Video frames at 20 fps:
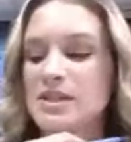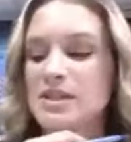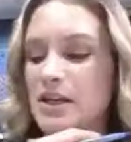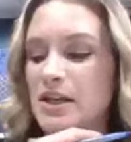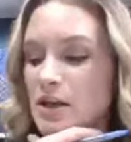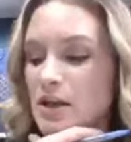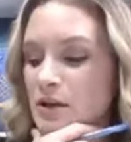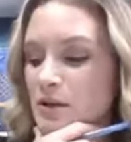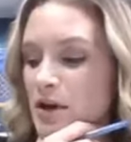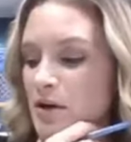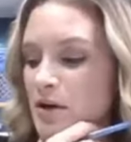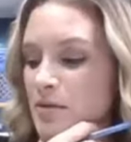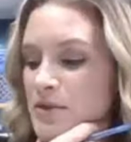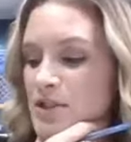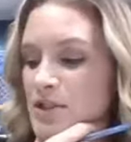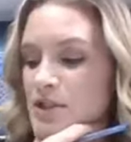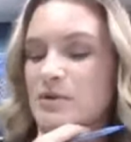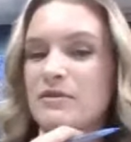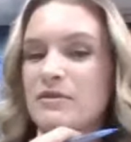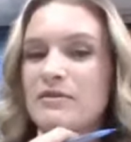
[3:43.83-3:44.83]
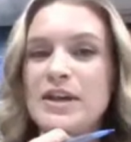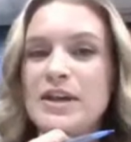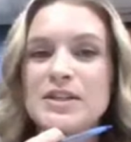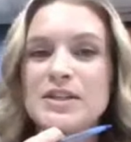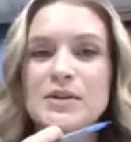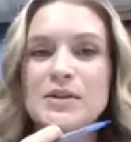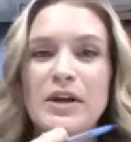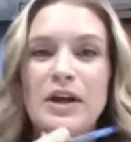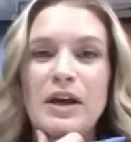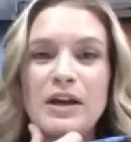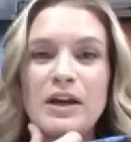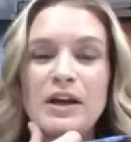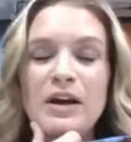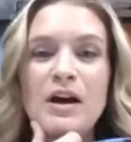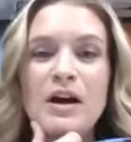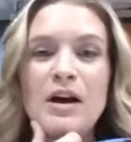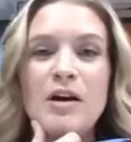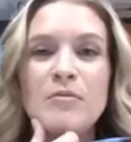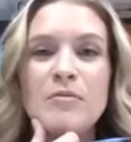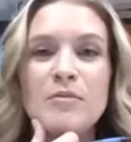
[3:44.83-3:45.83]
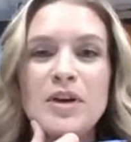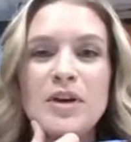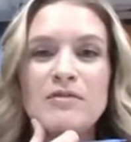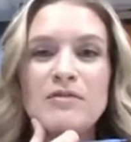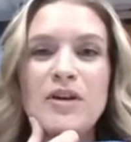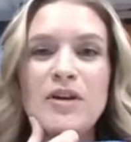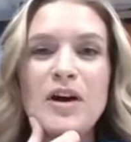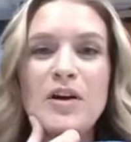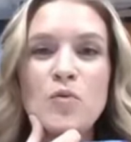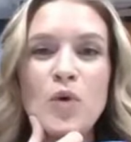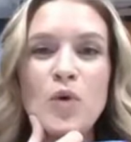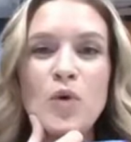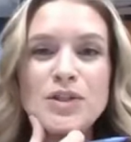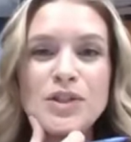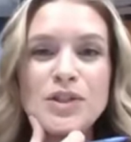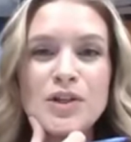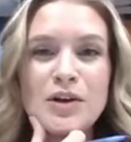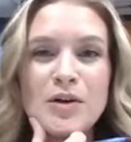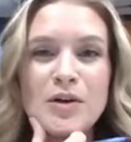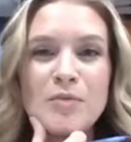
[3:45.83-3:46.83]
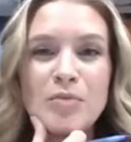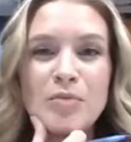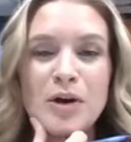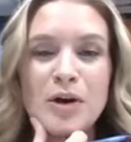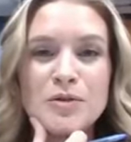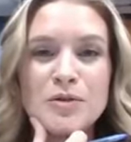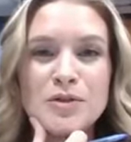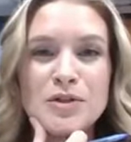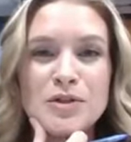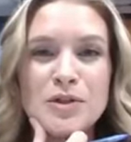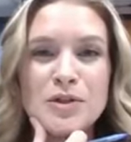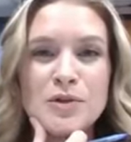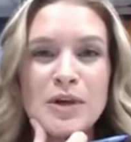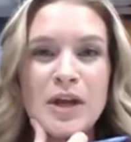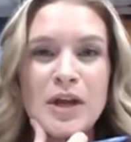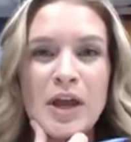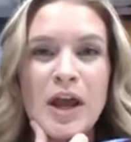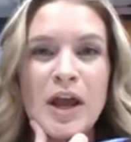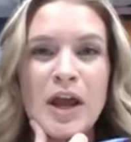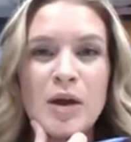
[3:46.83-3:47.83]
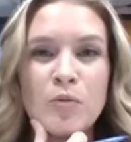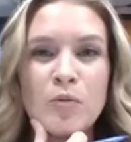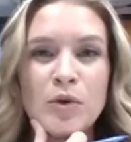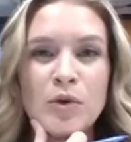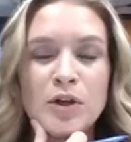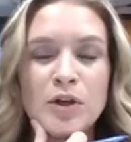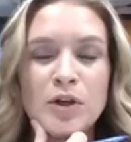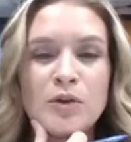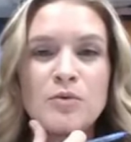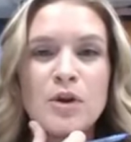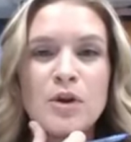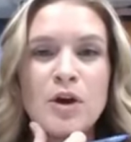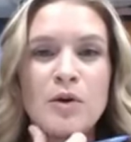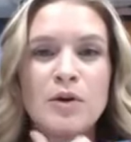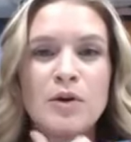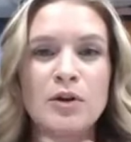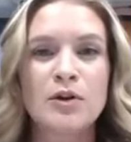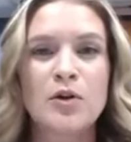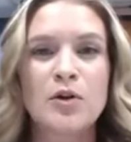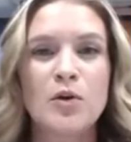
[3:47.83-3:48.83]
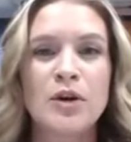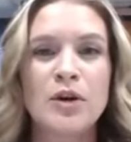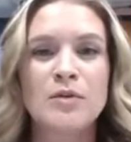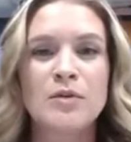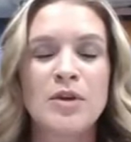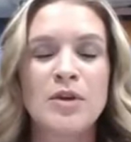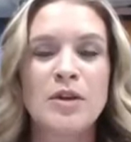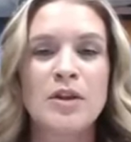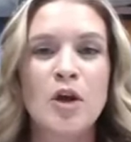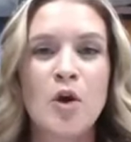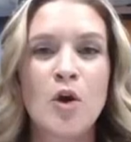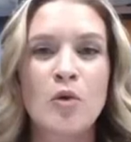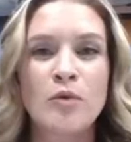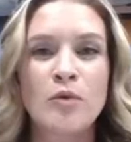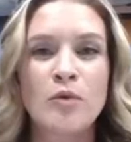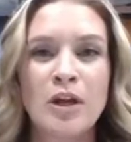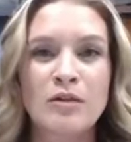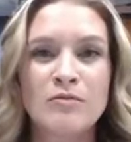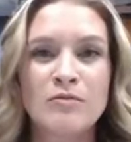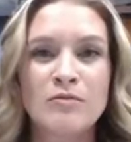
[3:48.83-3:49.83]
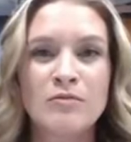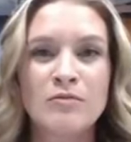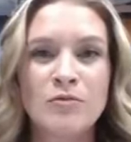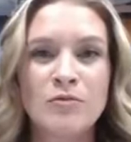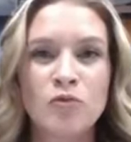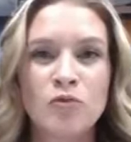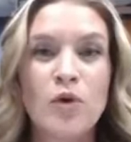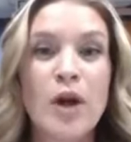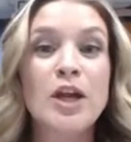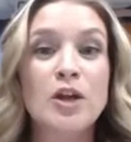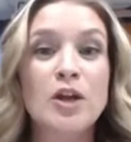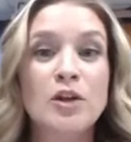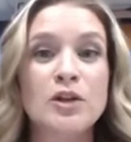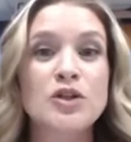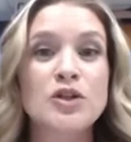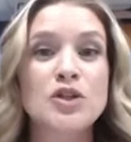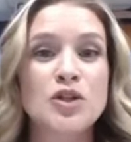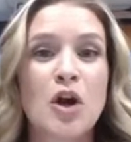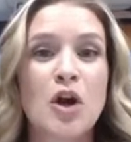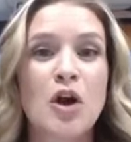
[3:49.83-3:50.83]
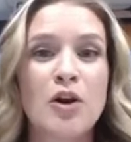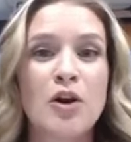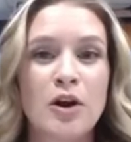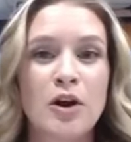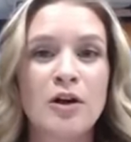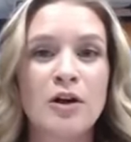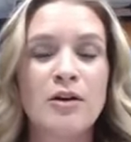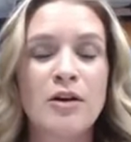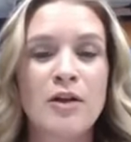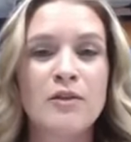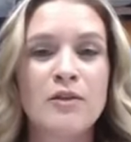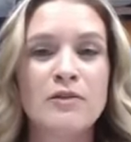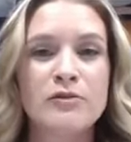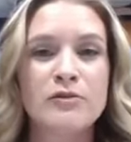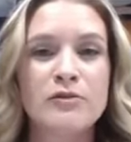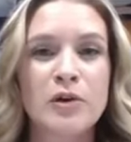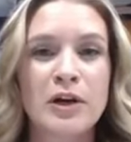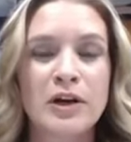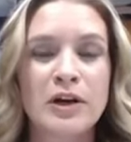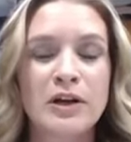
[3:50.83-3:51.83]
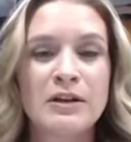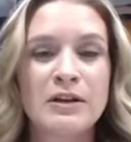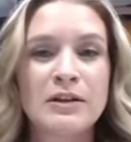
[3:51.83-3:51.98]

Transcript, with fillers: Thank you. Um, two, if that's okay. Um, Kevon, what's your approach to a game where you know you're going to be the only regular starter on the floor?